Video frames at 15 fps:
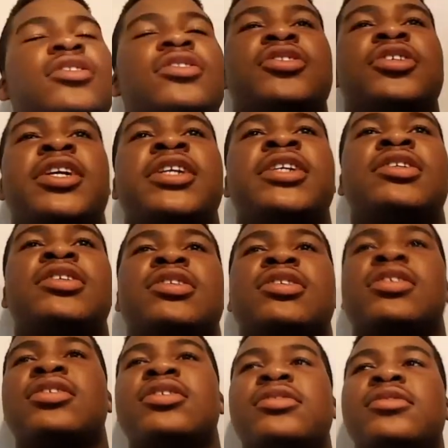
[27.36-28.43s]
Change,
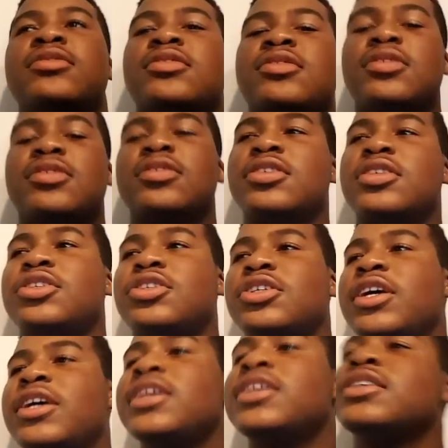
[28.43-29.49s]
sir. Ch-
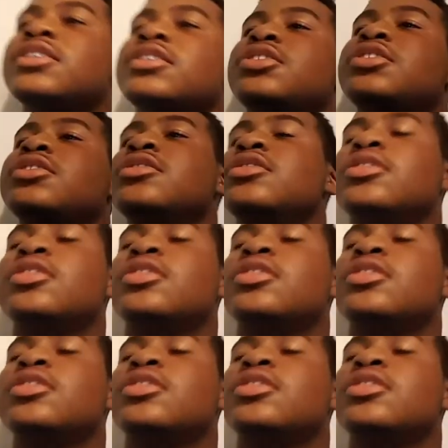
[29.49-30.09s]
change.